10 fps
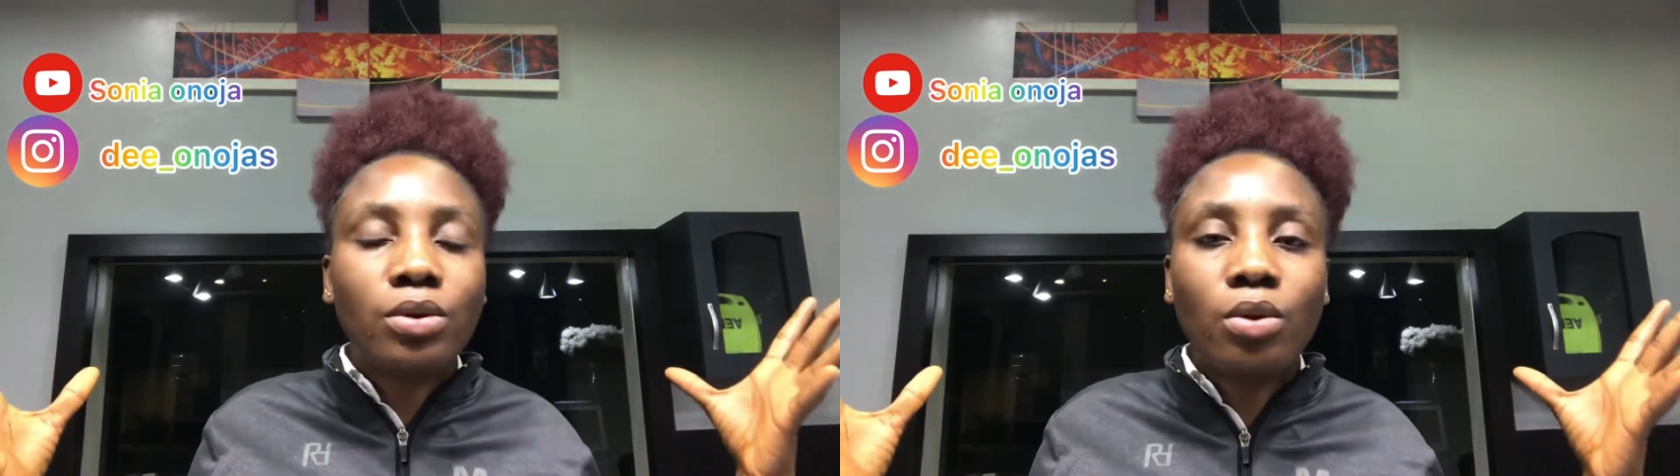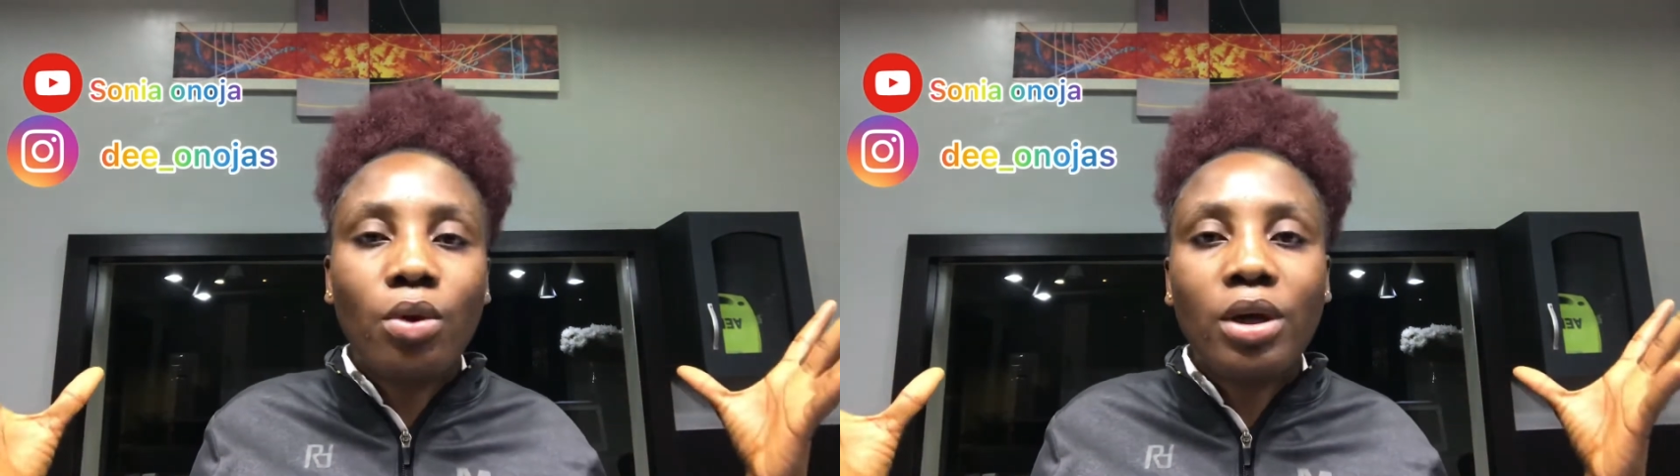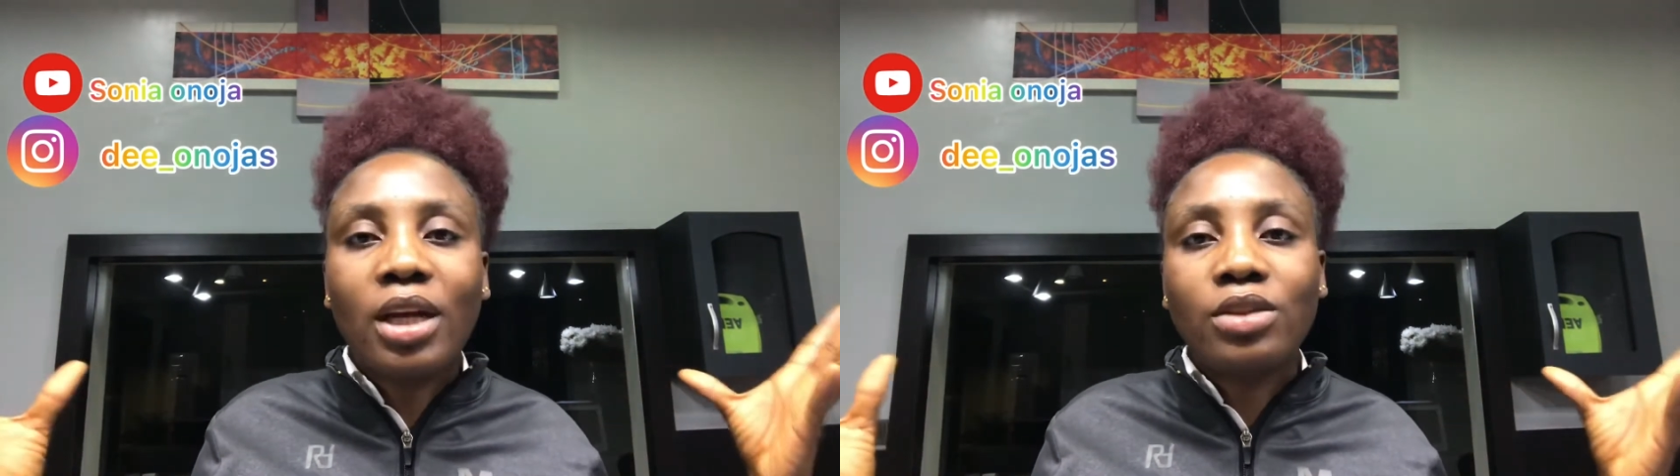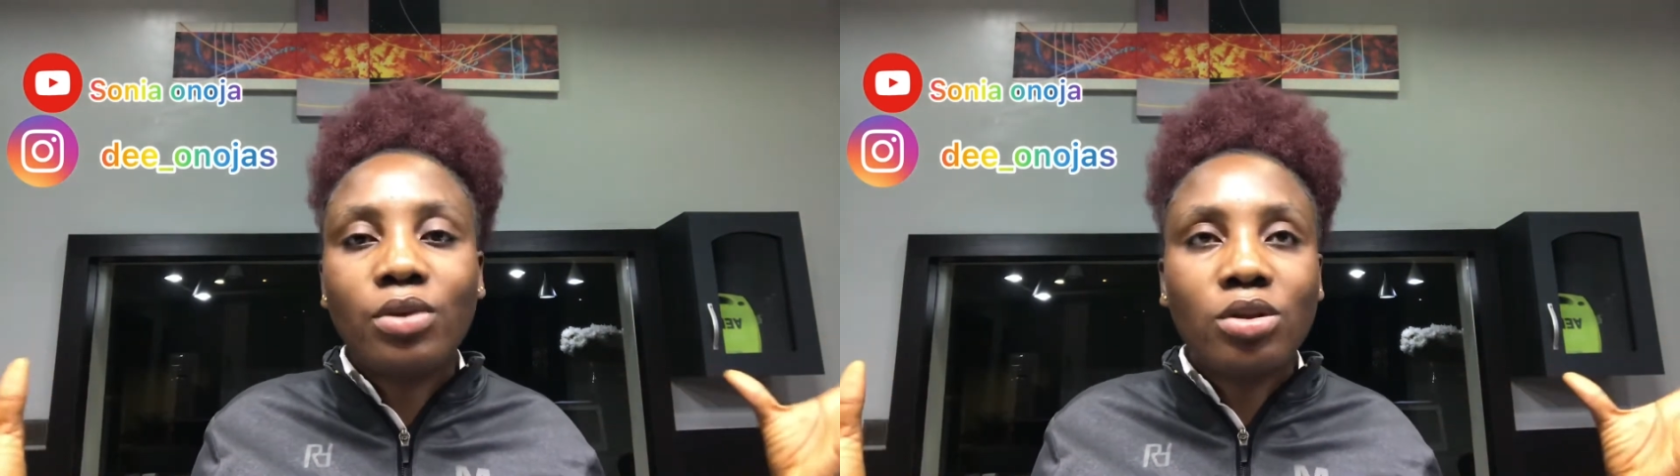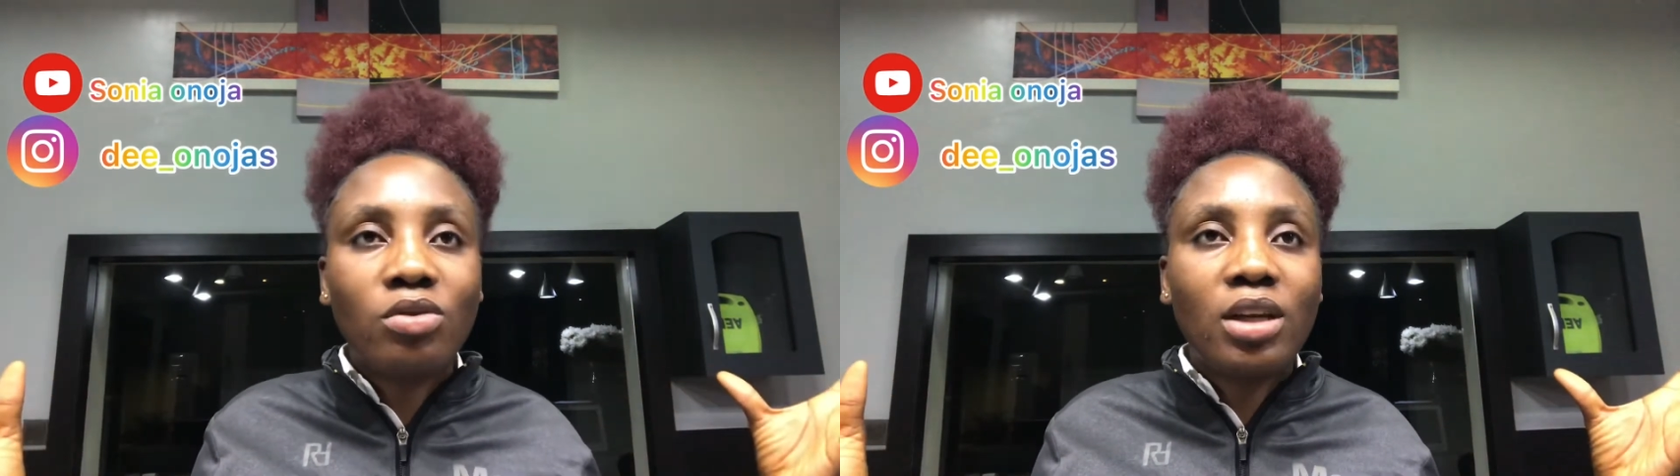coin and the rest
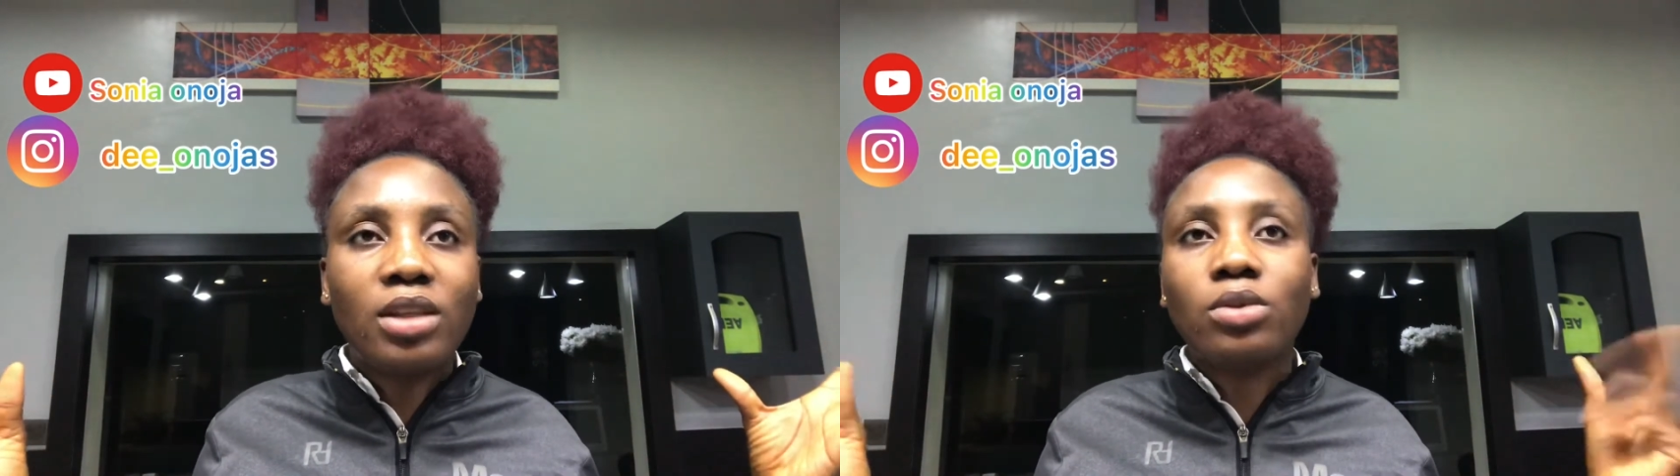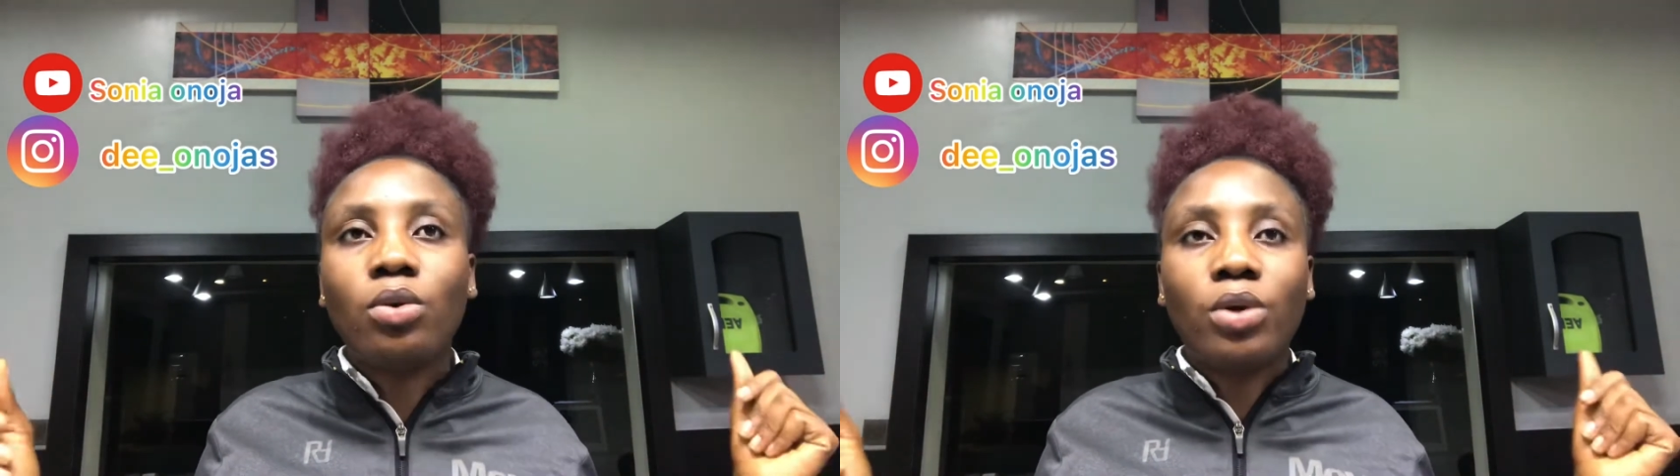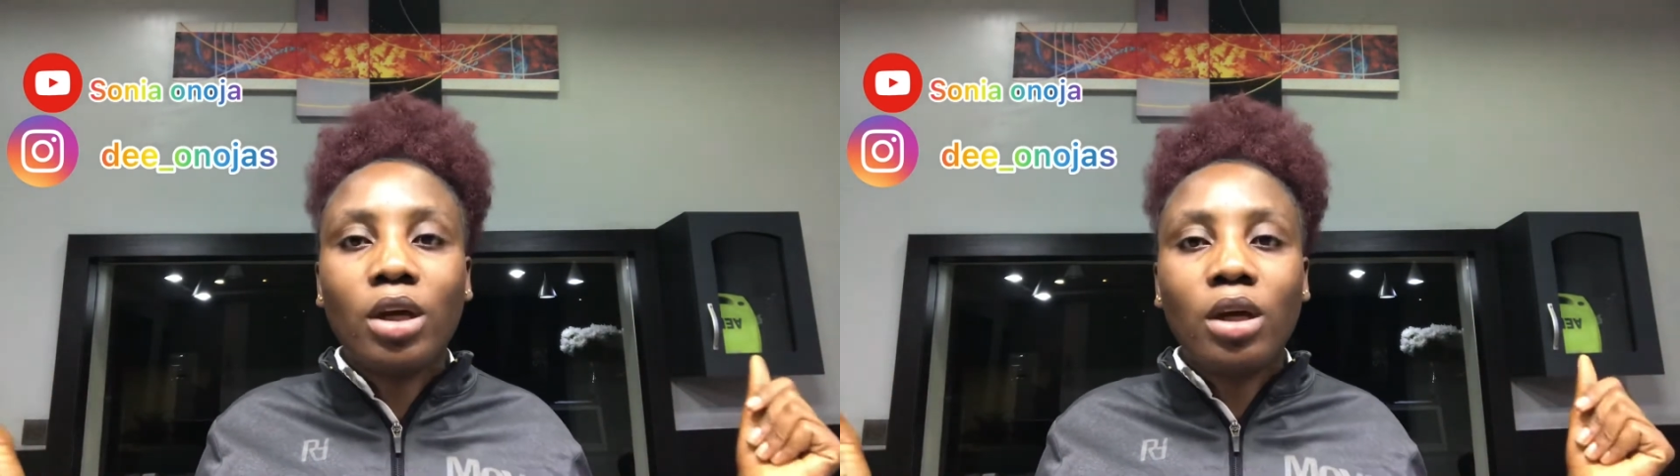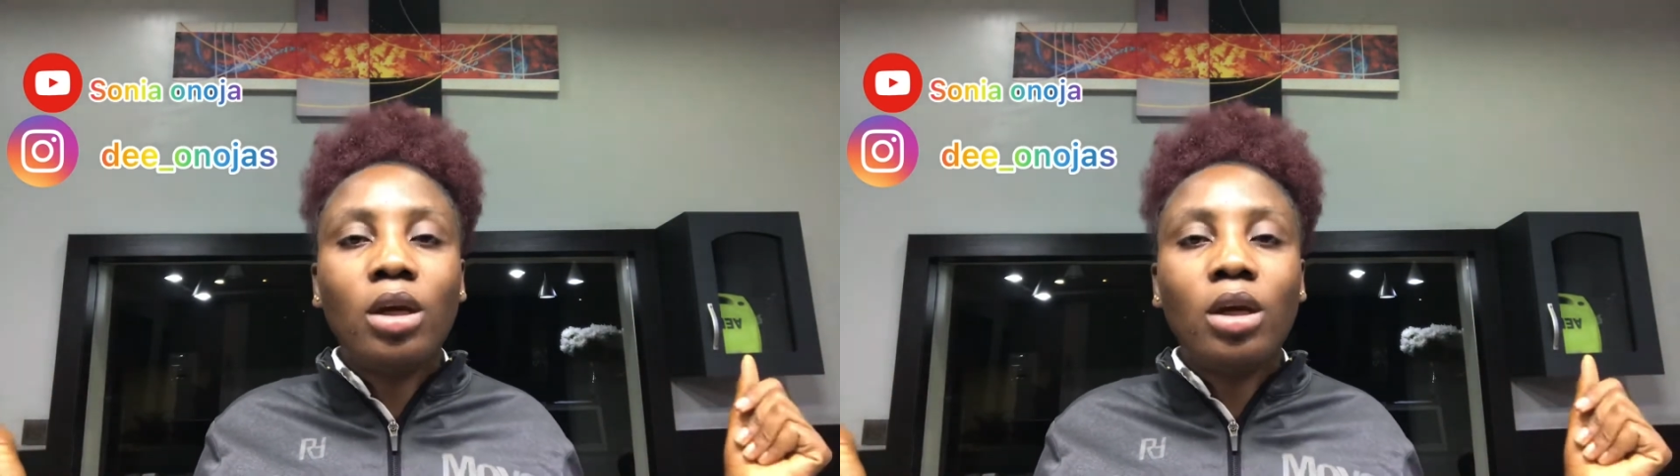of that, okay?